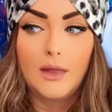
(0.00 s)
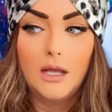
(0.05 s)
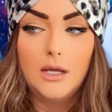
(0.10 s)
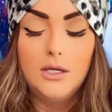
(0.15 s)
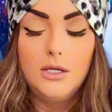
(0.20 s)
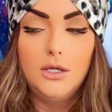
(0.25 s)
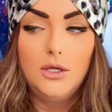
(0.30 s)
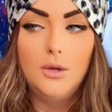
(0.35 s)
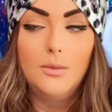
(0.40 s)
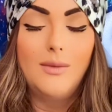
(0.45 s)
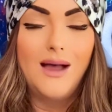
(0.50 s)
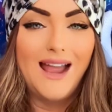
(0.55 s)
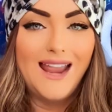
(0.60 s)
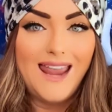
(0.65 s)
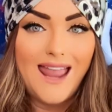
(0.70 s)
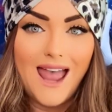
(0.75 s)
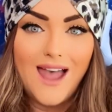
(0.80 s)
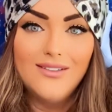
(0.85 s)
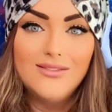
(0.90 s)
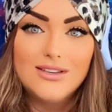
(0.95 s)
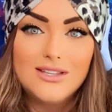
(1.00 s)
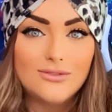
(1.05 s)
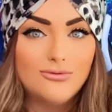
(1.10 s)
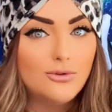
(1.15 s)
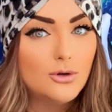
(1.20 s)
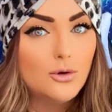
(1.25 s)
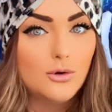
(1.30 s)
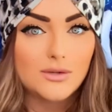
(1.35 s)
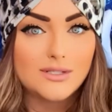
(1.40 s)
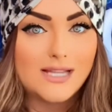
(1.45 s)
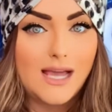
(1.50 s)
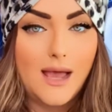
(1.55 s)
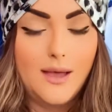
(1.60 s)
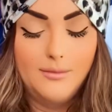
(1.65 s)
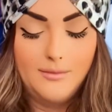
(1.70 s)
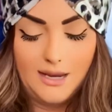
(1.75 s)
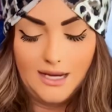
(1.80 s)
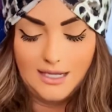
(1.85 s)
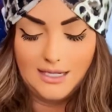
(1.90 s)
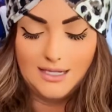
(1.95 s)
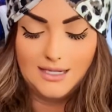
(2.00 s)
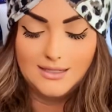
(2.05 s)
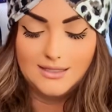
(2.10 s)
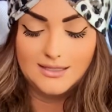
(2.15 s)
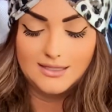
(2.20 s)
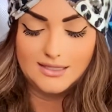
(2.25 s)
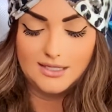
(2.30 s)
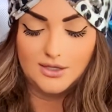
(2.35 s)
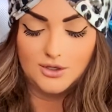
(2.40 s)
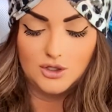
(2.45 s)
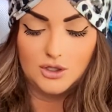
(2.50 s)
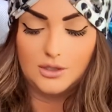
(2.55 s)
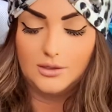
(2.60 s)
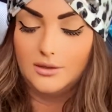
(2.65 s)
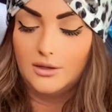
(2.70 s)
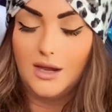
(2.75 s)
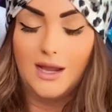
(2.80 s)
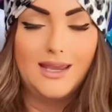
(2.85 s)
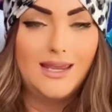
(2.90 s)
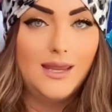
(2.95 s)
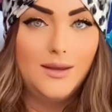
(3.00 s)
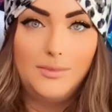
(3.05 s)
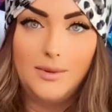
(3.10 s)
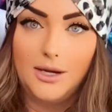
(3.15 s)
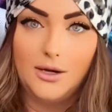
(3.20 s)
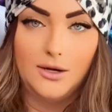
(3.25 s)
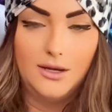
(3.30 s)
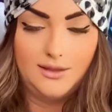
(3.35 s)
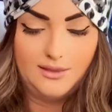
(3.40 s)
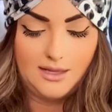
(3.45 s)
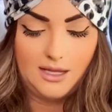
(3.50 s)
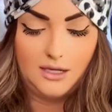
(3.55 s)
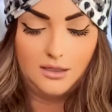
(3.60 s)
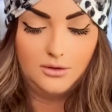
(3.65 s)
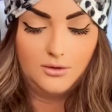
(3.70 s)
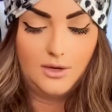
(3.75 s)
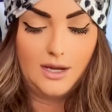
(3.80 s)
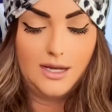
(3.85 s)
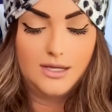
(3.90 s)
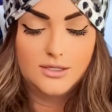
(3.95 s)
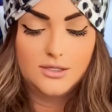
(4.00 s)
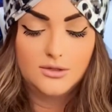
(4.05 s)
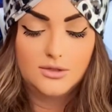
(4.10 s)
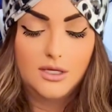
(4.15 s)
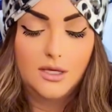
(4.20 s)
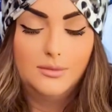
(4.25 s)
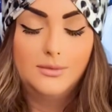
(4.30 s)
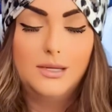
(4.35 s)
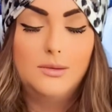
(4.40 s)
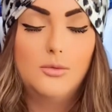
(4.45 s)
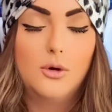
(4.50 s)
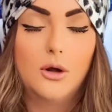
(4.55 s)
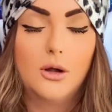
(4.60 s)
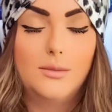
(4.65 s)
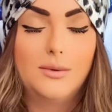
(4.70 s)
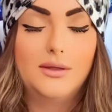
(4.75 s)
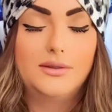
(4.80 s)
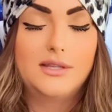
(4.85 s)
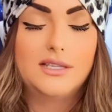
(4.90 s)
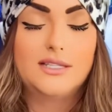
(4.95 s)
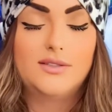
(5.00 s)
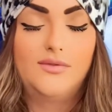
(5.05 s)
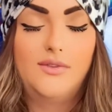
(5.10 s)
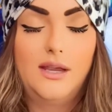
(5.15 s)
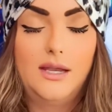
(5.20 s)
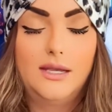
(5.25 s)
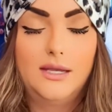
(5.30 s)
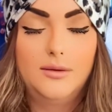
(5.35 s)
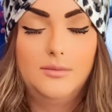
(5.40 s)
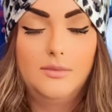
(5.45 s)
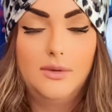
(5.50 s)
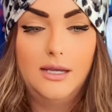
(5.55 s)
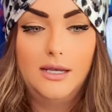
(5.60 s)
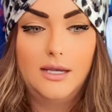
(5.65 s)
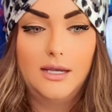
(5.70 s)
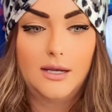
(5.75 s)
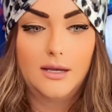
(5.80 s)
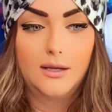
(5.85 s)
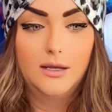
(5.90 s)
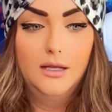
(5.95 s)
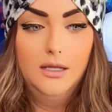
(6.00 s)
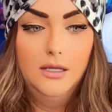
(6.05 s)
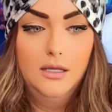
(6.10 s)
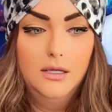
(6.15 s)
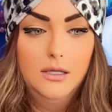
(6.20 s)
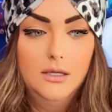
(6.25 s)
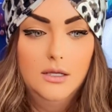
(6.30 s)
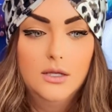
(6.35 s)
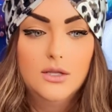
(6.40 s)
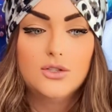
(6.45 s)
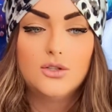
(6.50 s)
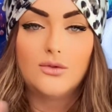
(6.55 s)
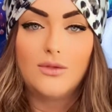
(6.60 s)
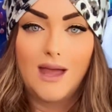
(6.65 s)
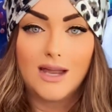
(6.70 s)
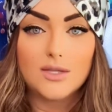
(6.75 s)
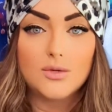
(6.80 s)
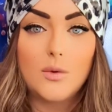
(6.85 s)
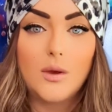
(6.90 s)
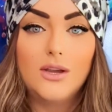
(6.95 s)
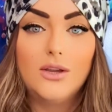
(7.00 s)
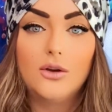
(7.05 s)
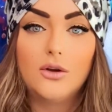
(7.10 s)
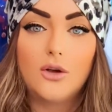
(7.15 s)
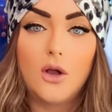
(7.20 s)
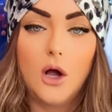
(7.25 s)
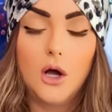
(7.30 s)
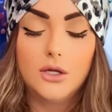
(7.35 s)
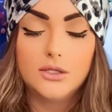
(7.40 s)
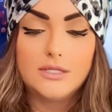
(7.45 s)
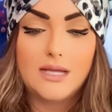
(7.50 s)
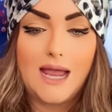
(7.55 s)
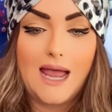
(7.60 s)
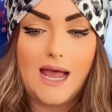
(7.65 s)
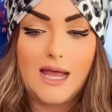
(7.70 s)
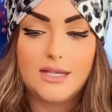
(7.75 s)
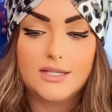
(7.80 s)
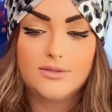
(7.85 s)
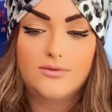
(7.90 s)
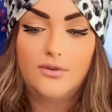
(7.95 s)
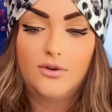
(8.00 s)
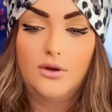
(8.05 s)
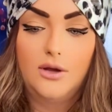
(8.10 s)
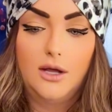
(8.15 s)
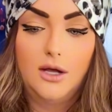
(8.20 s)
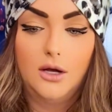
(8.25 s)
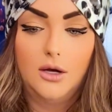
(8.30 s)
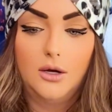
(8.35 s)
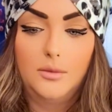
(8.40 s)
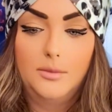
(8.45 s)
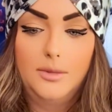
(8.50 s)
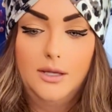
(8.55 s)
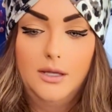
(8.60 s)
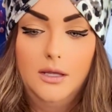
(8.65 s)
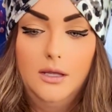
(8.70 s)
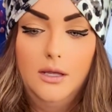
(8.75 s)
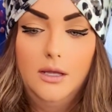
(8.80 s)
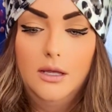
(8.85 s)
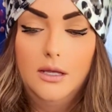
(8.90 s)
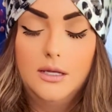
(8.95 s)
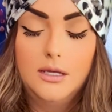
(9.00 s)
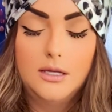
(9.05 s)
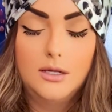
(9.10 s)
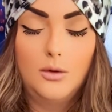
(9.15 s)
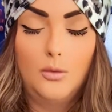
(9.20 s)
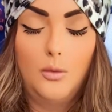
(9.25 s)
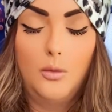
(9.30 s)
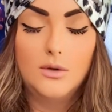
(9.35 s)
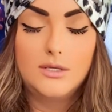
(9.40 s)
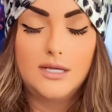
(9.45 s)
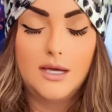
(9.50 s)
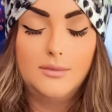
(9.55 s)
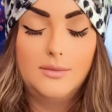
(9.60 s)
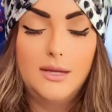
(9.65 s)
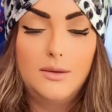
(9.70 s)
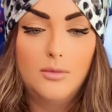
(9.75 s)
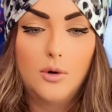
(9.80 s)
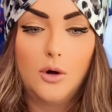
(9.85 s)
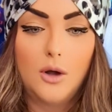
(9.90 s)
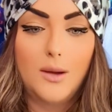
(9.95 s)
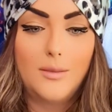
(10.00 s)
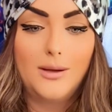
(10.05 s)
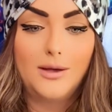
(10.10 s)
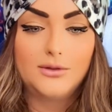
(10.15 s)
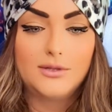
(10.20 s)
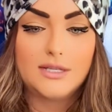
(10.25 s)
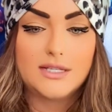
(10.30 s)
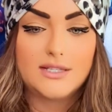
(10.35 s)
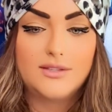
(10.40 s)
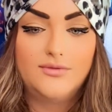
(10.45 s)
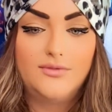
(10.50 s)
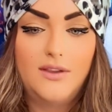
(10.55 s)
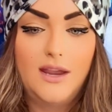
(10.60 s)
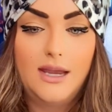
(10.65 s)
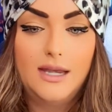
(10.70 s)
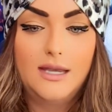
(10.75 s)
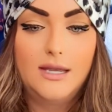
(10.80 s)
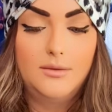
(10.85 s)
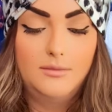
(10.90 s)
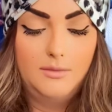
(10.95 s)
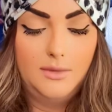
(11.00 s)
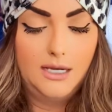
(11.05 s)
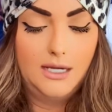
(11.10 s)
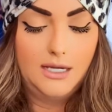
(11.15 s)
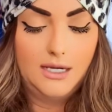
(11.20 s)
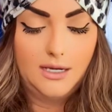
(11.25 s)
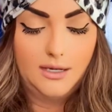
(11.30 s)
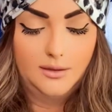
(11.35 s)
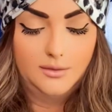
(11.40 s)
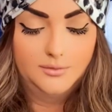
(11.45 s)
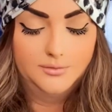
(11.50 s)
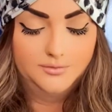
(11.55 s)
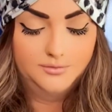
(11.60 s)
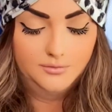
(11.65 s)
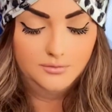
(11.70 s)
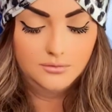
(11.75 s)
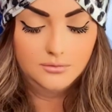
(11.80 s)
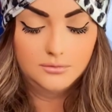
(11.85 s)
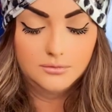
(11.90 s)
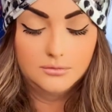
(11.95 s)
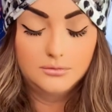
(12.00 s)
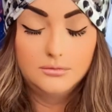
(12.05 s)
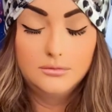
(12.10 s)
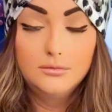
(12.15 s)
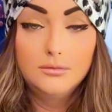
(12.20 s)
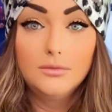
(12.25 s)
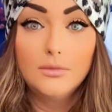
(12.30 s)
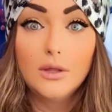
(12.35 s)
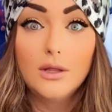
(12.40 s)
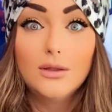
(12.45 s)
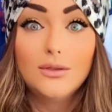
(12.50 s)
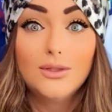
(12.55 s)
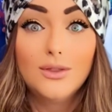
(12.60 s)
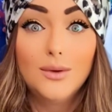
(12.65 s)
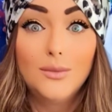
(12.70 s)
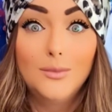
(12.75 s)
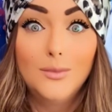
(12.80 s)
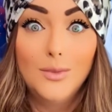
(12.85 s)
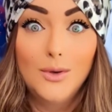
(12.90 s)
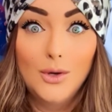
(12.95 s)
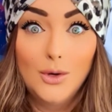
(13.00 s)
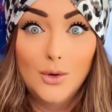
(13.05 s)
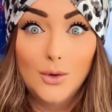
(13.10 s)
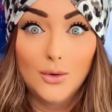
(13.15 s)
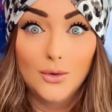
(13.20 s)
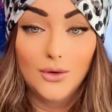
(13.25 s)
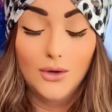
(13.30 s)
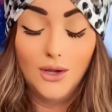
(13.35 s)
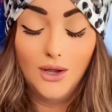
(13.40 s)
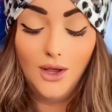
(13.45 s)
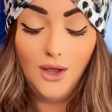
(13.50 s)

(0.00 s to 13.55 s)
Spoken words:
you might have a difficult time making a decision. I keep hearing that, okay? So tell me more about this fated meeting. So that's why you're called to ask for help. Well, tell me more about this fated meeting. The moon.